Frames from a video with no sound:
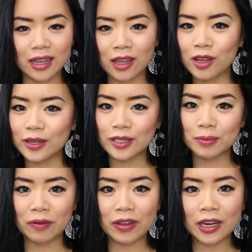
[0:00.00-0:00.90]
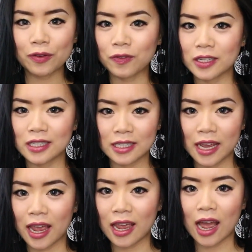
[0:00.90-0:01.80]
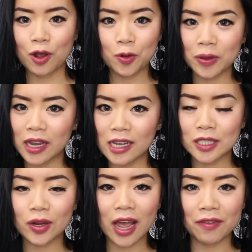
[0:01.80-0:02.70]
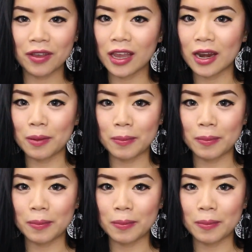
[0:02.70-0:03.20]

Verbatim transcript: that concludes my video for today. I hope you guys are having an